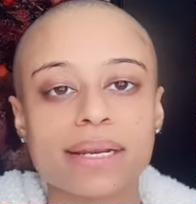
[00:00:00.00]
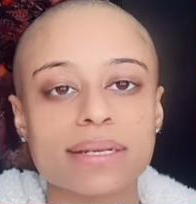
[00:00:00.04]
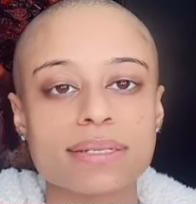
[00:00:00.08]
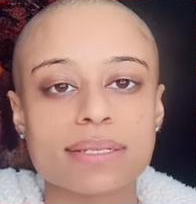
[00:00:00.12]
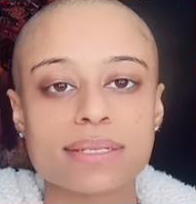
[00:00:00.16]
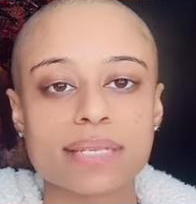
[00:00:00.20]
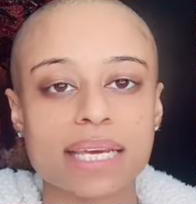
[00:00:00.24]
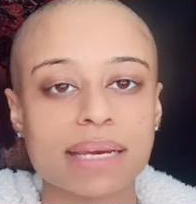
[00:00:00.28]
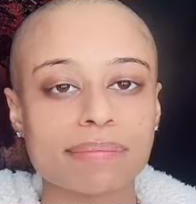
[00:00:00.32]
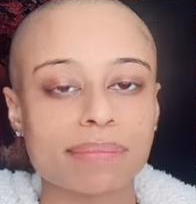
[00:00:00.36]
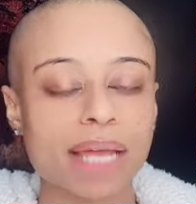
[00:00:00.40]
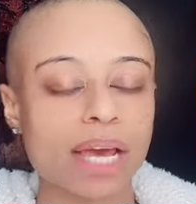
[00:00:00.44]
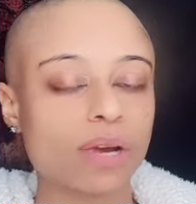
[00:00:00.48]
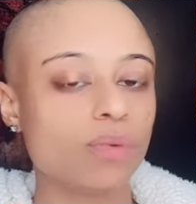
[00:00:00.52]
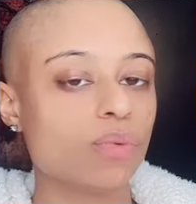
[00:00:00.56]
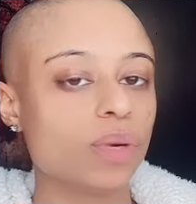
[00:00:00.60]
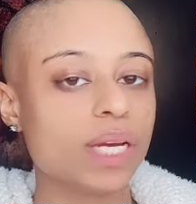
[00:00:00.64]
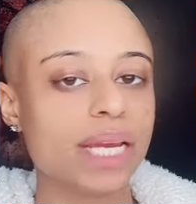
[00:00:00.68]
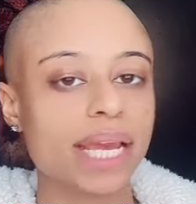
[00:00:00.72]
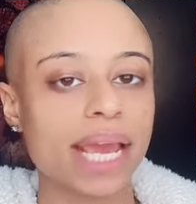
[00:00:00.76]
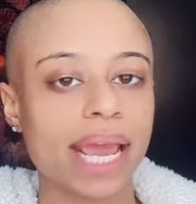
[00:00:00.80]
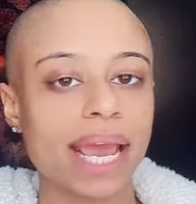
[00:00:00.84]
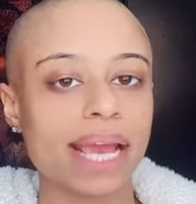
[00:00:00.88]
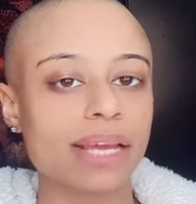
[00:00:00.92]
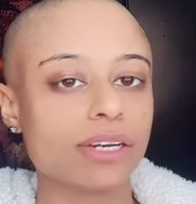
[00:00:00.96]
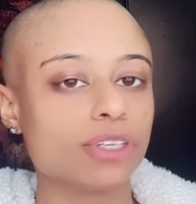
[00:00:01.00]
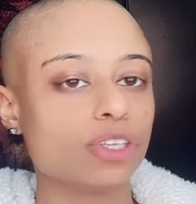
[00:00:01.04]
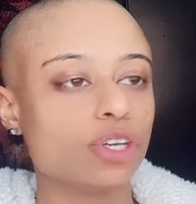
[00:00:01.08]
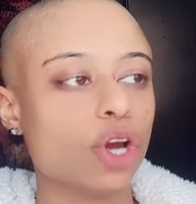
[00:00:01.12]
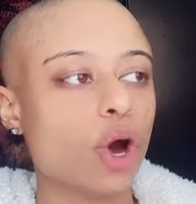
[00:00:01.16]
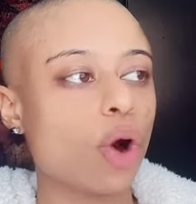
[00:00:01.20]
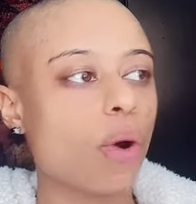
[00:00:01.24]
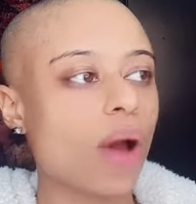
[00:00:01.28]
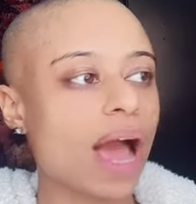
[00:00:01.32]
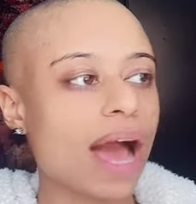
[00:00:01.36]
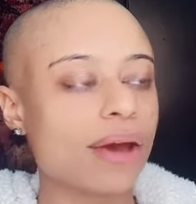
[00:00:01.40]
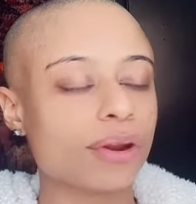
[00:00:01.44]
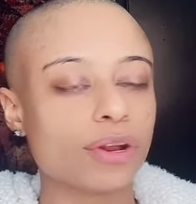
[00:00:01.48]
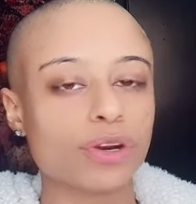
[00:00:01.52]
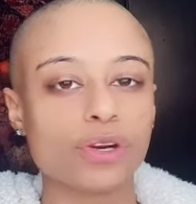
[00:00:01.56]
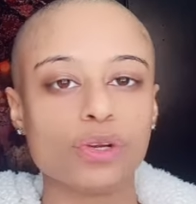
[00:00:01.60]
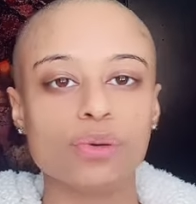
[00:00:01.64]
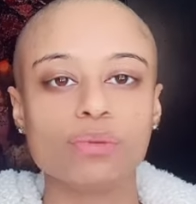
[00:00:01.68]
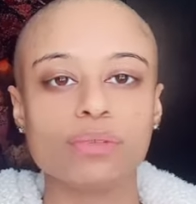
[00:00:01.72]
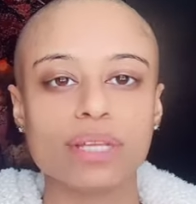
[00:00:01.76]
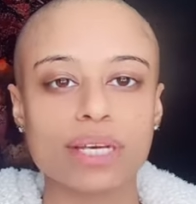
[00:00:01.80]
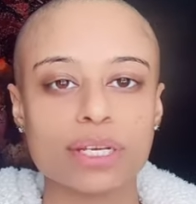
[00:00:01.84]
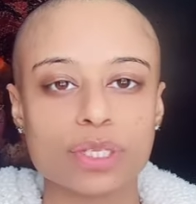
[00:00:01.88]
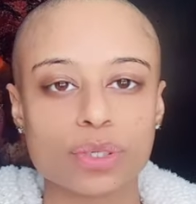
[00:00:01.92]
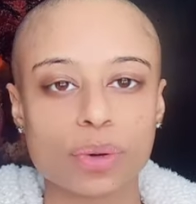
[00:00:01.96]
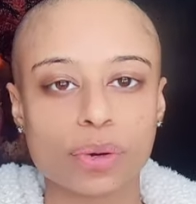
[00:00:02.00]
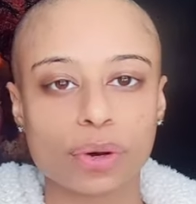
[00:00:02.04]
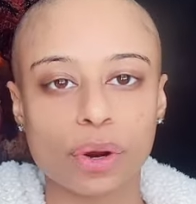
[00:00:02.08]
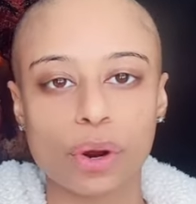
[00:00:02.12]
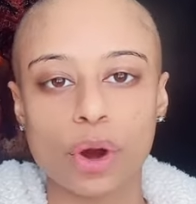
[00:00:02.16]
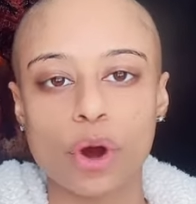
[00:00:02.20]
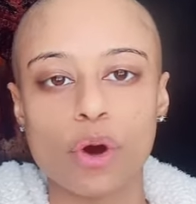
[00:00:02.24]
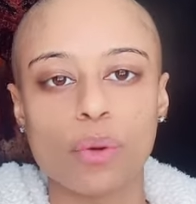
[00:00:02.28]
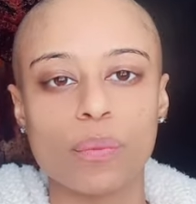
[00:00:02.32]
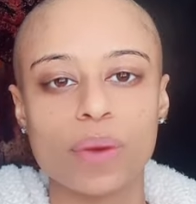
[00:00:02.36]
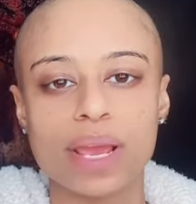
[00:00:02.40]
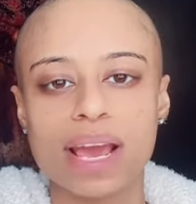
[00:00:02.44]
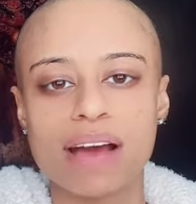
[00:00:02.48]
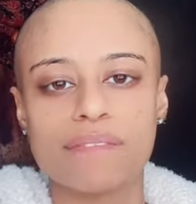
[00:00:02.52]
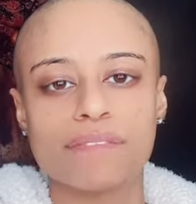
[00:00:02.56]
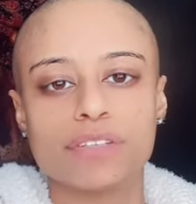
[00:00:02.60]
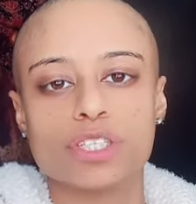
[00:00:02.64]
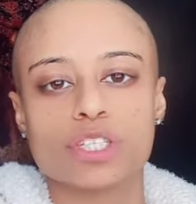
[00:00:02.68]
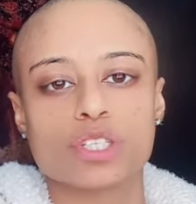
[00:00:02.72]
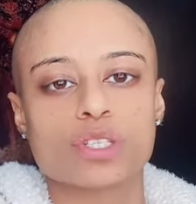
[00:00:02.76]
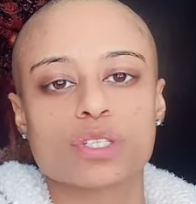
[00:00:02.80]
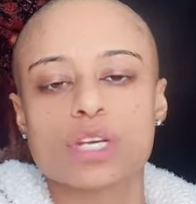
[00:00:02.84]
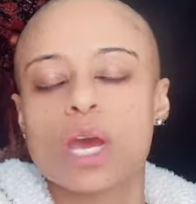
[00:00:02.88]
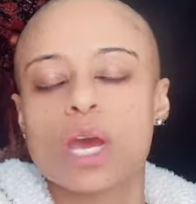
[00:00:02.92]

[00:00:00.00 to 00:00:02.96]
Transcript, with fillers: making it seem like we can't go out and do things on our own. We have